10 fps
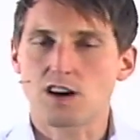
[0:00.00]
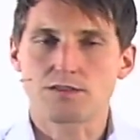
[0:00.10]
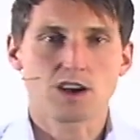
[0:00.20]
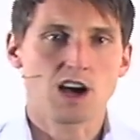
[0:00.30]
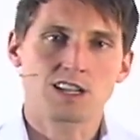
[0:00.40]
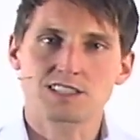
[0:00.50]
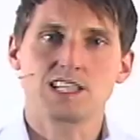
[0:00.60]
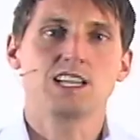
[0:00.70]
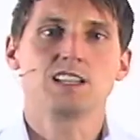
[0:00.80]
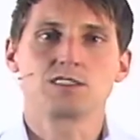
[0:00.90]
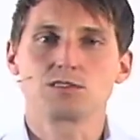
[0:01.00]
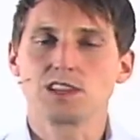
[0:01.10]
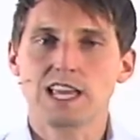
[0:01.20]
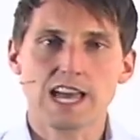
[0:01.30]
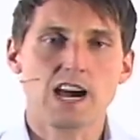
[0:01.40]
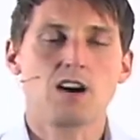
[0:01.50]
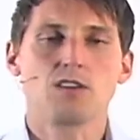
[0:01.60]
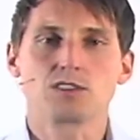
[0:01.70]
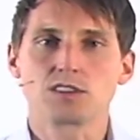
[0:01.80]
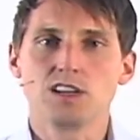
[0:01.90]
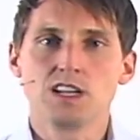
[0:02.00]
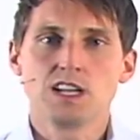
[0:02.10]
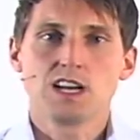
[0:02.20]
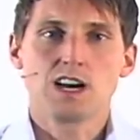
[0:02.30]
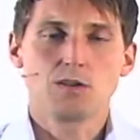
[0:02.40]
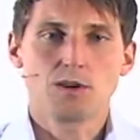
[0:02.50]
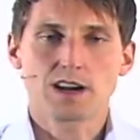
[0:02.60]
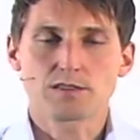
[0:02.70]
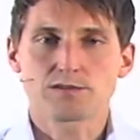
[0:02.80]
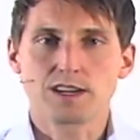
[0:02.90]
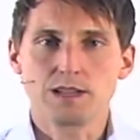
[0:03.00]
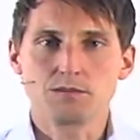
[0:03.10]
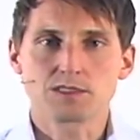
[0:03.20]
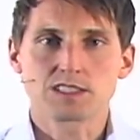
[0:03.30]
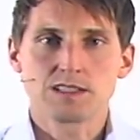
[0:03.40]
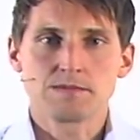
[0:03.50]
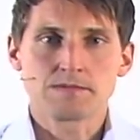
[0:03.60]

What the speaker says: of content or layout or wireframes